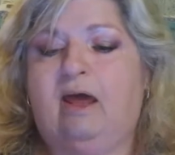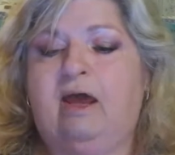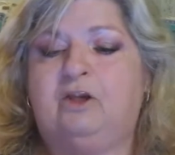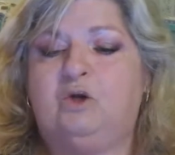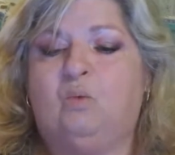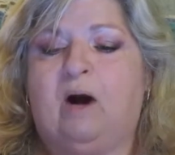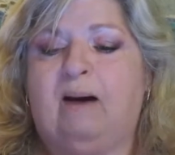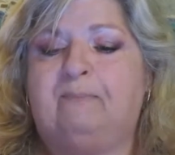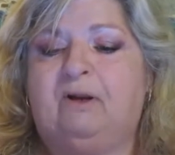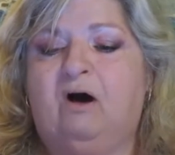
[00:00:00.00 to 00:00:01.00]
and you
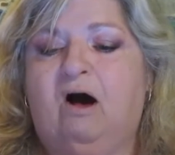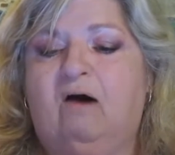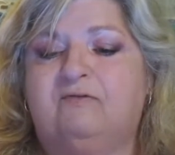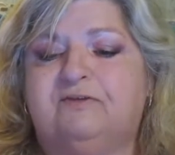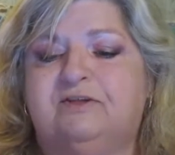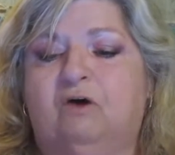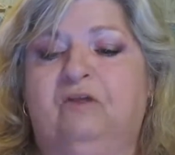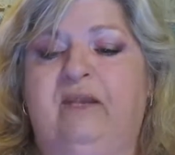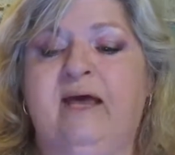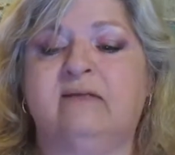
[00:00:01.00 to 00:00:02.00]
wipe it off. So
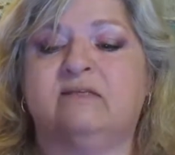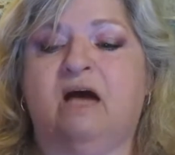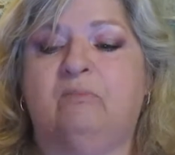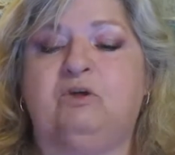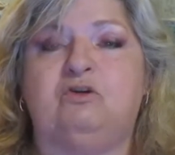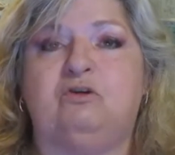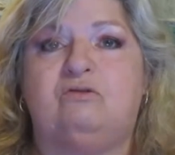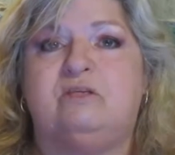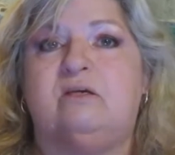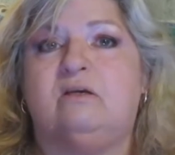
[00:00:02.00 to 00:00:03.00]
the next time you
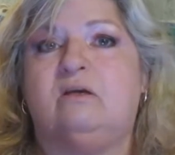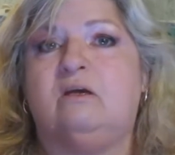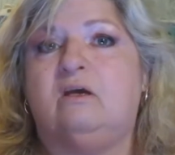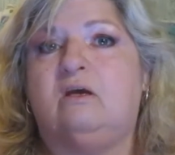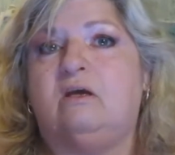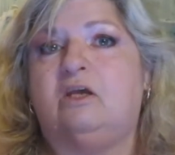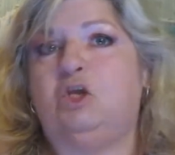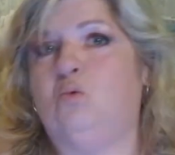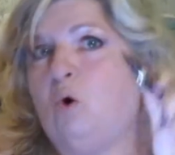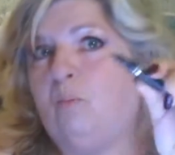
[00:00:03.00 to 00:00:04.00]
use it,
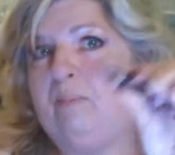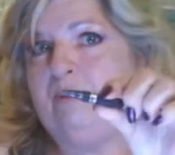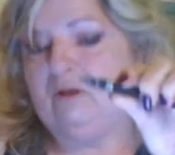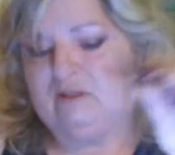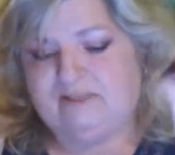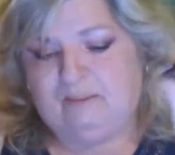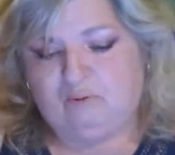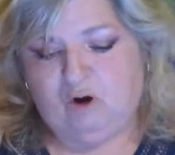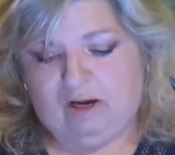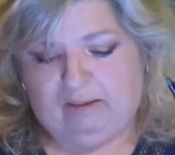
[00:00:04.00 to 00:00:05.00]
you won't be putting some
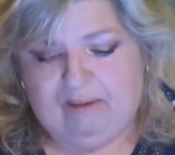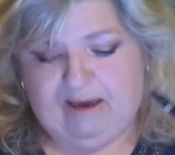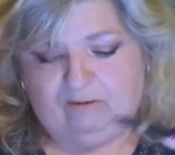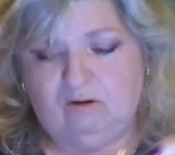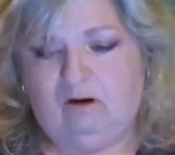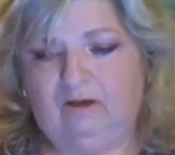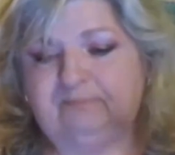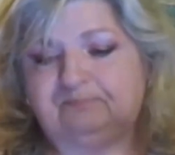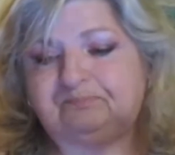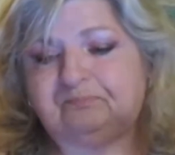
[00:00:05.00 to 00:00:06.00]
product back on.
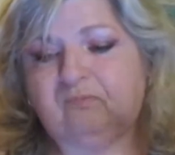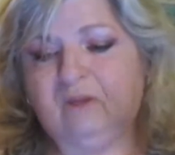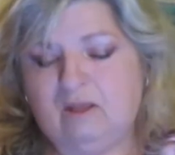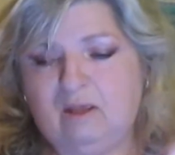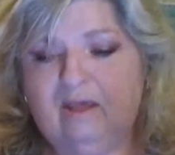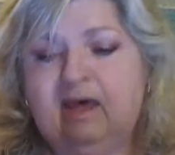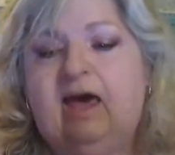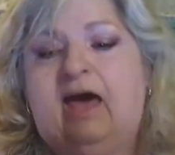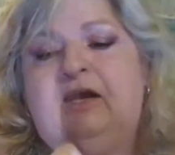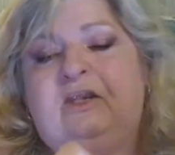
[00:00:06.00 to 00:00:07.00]

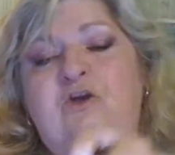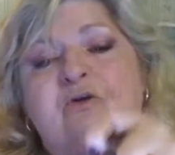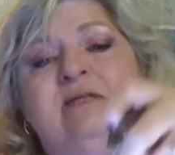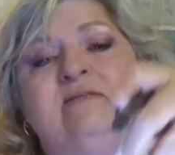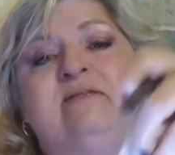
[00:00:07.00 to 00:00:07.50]
And you can